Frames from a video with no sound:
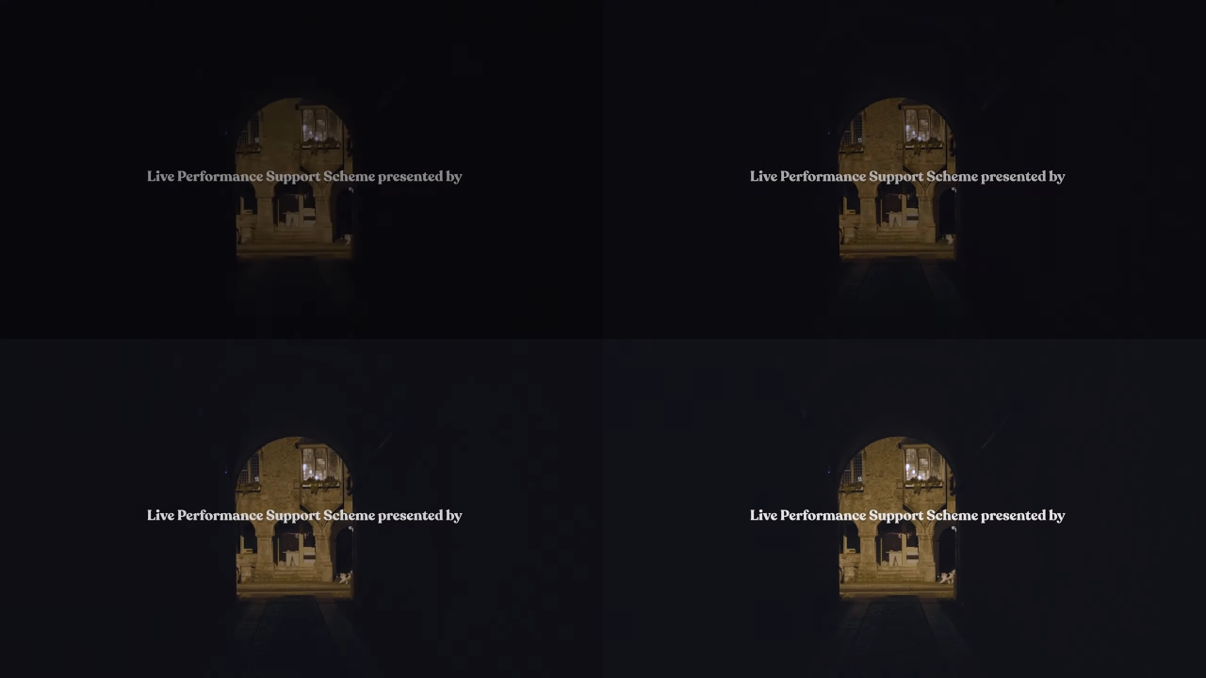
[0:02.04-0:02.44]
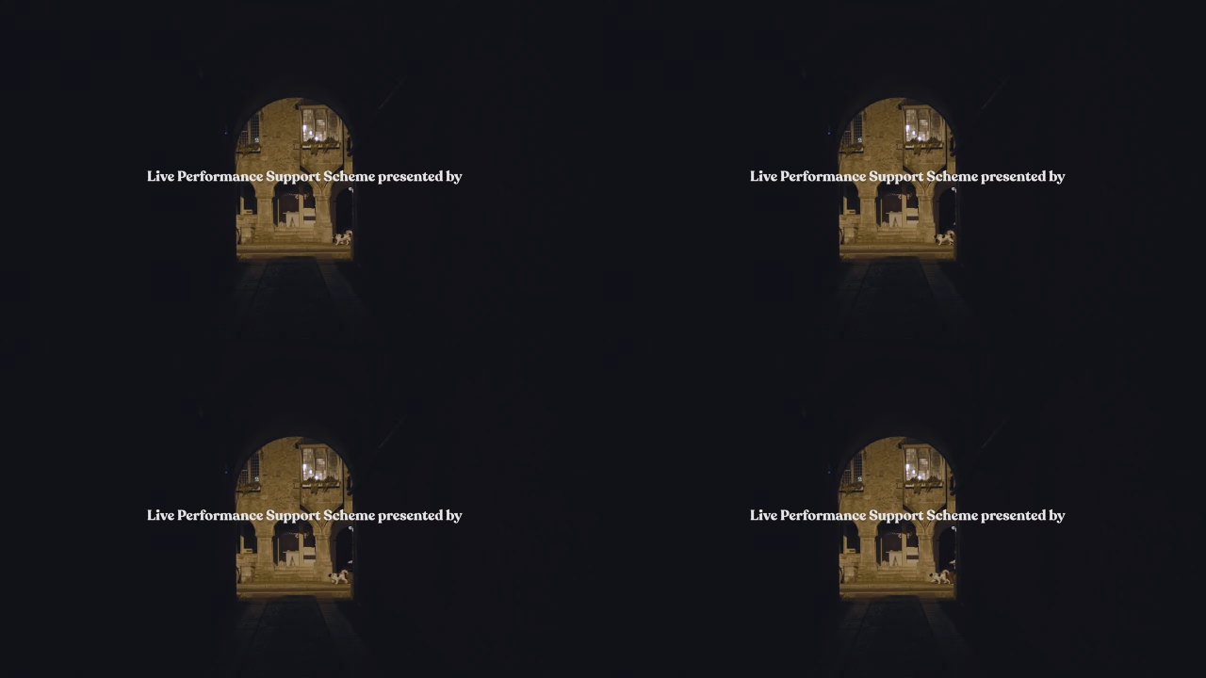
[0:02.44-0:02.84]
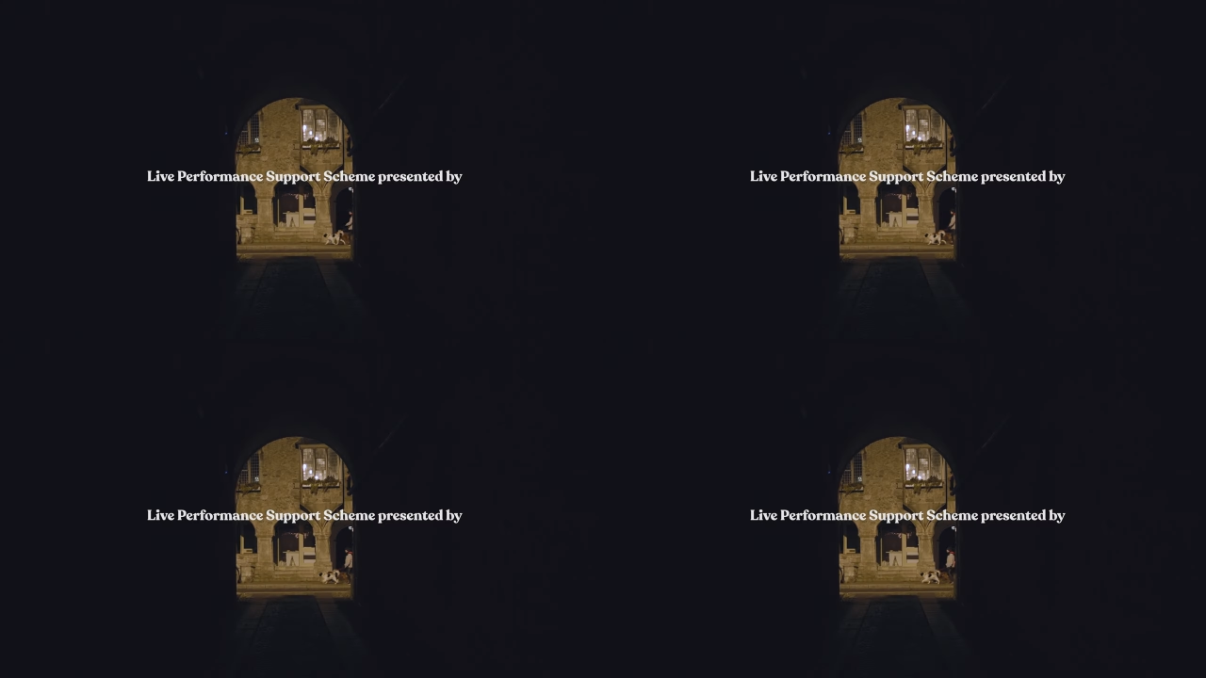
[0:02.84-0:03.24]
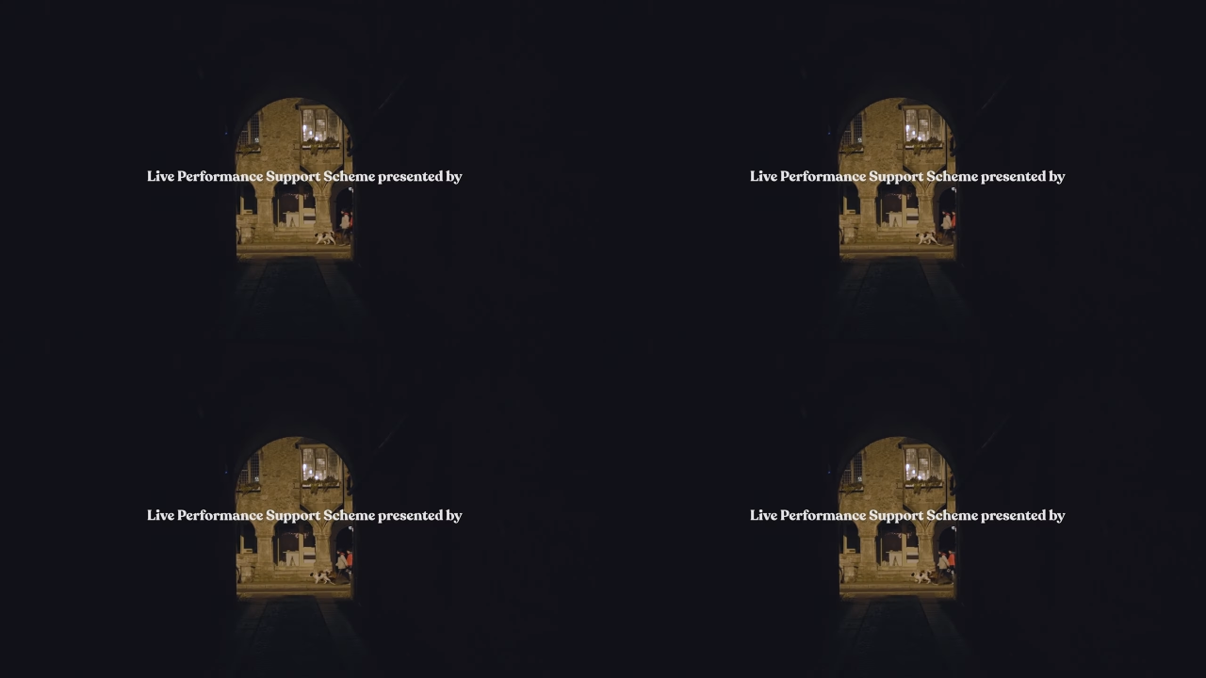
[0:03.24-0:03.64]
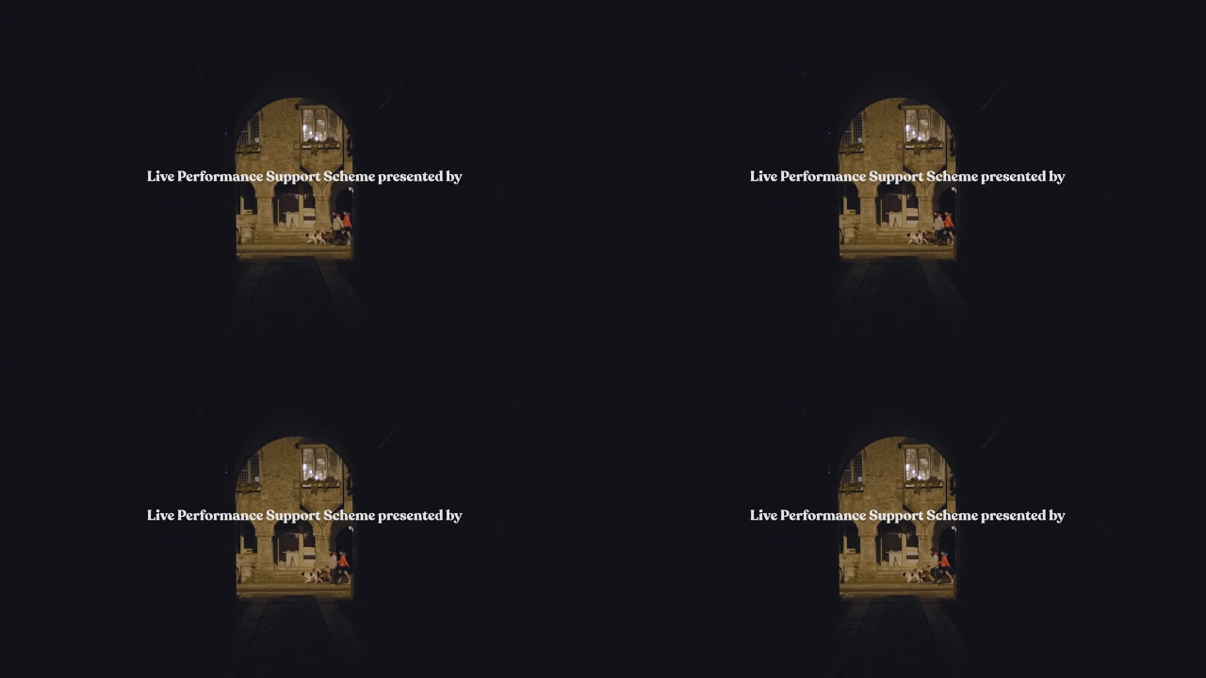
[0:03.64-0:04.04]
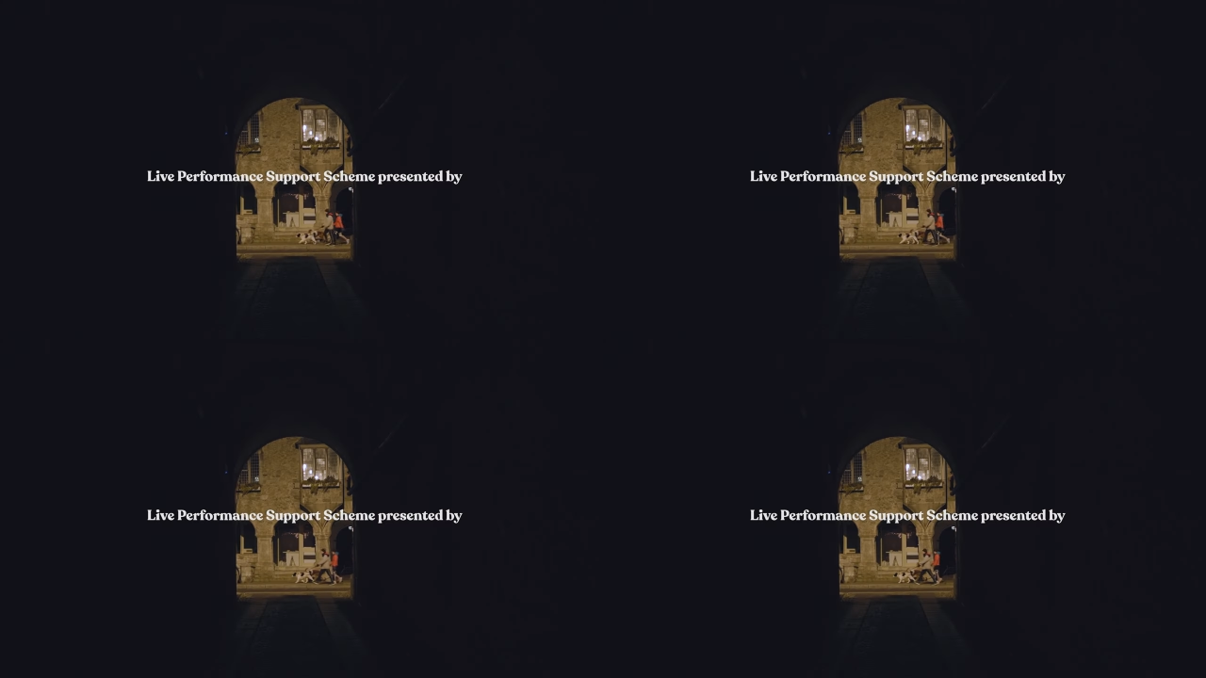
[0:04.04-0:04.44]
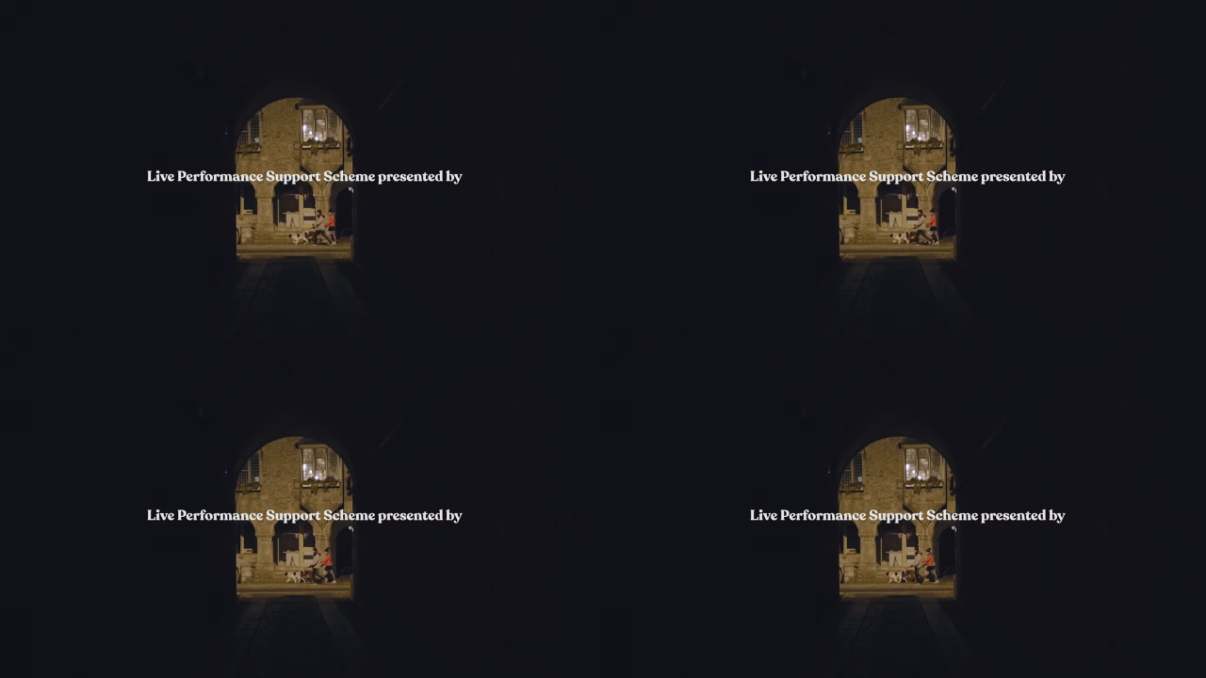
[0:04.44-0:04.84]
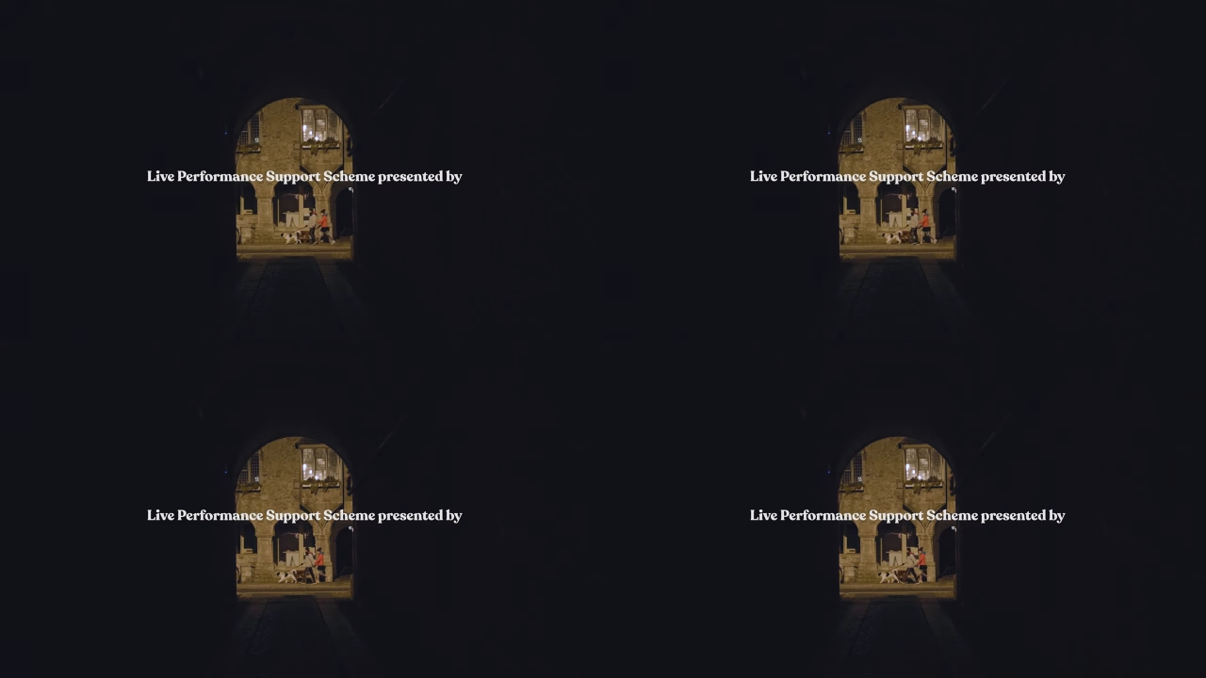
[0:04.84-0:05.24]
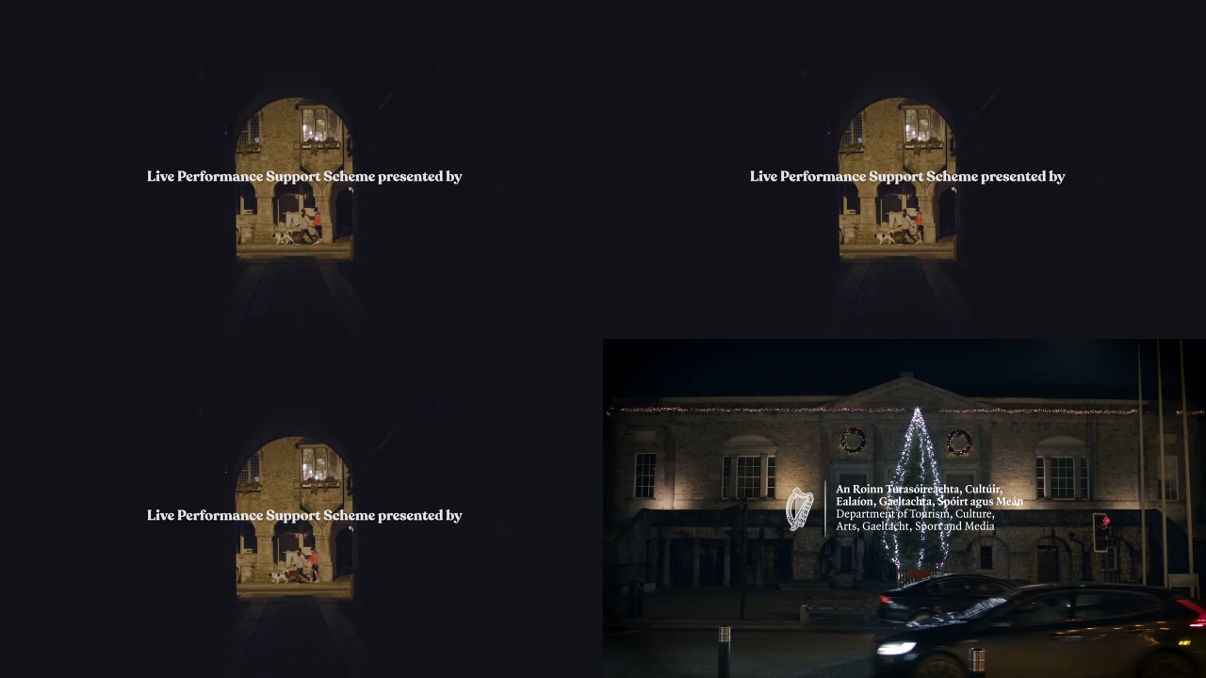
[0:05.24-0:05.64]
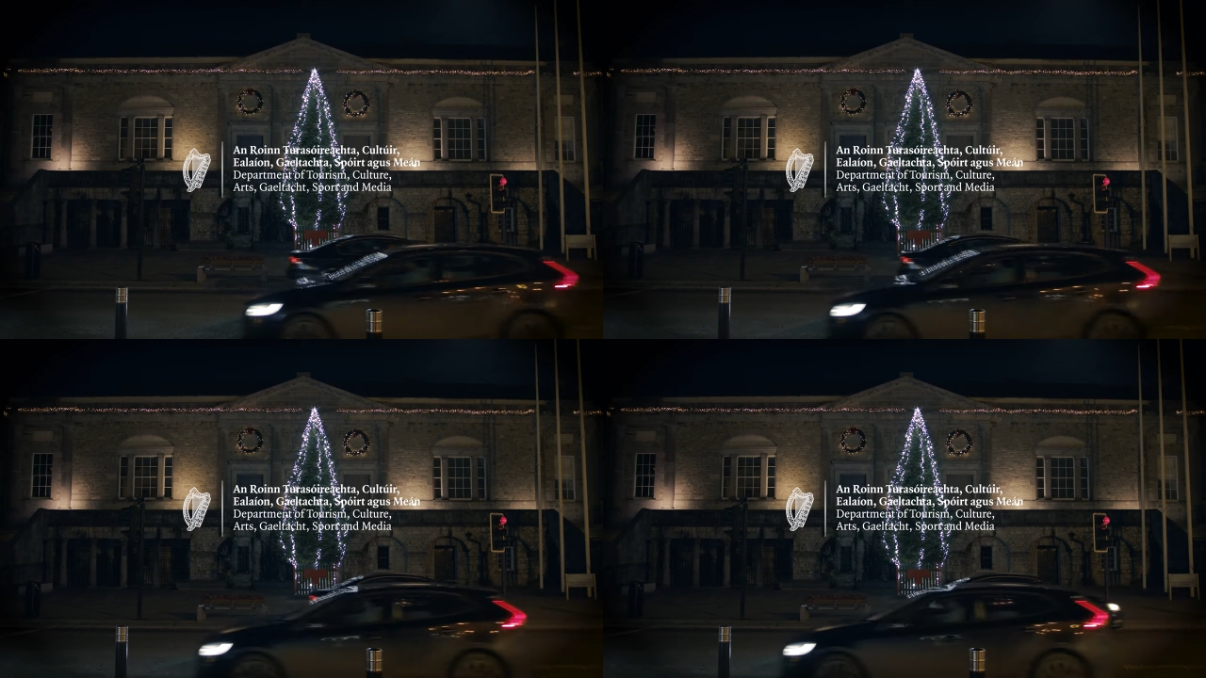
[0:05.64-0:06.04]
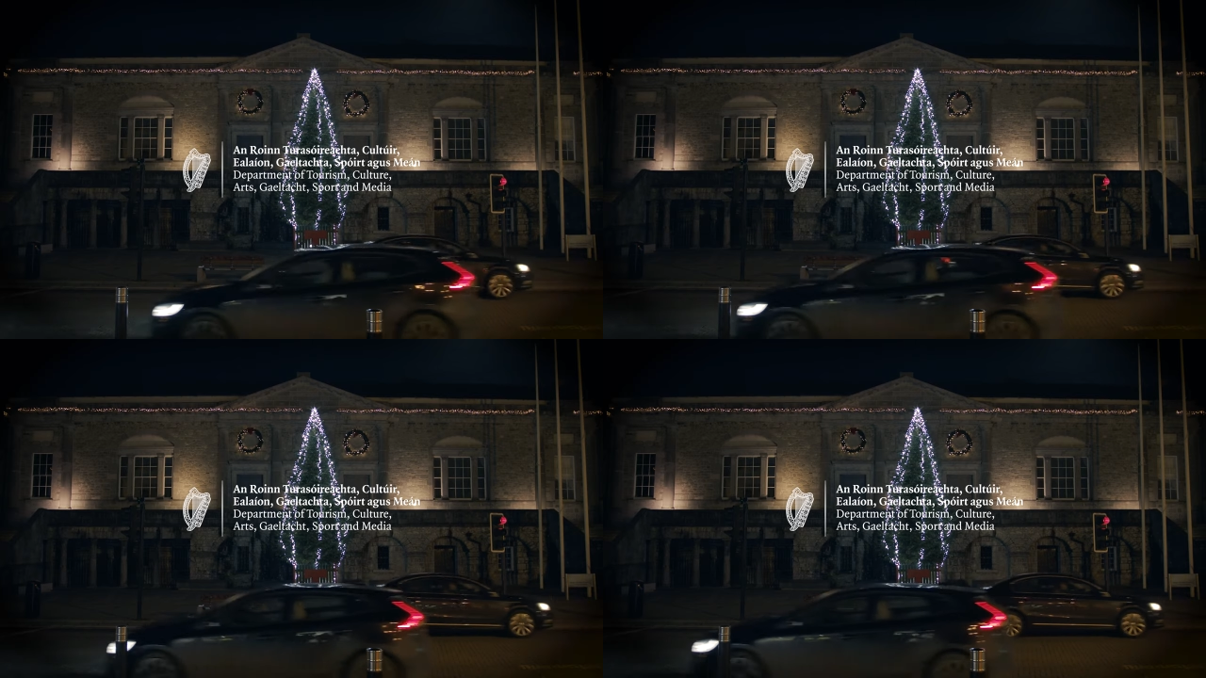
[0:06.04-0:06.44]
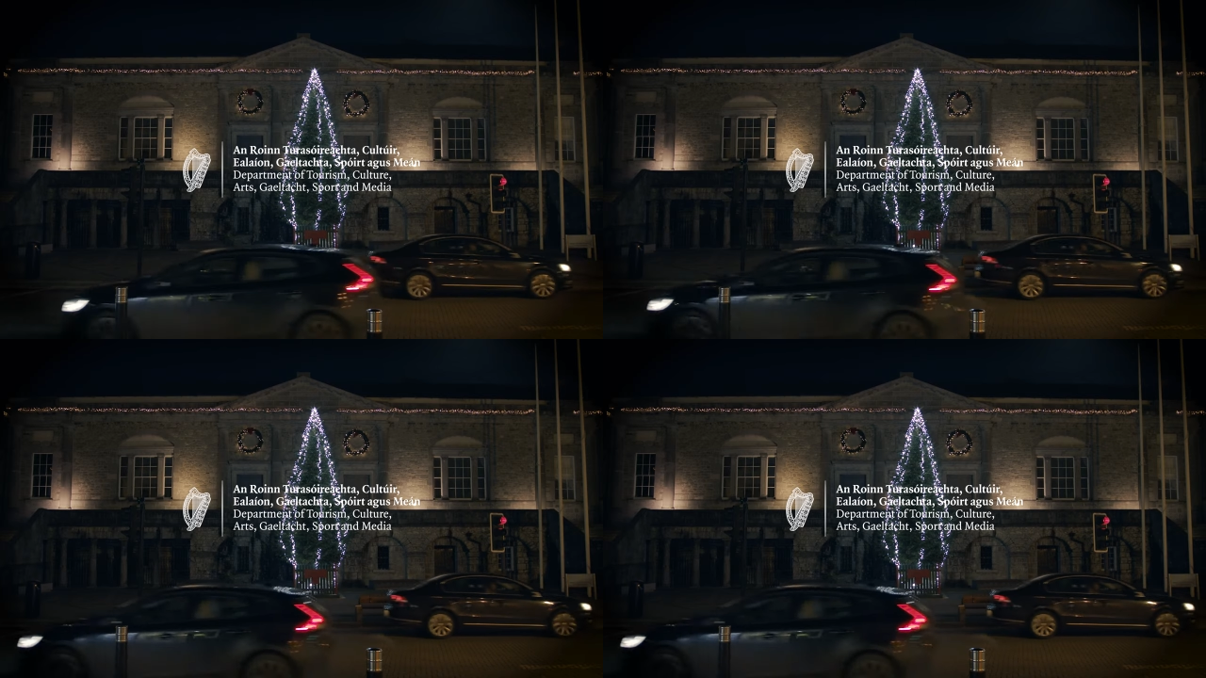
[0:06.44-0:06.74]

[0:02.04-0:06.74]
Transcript: Nobody's mouth can be seen.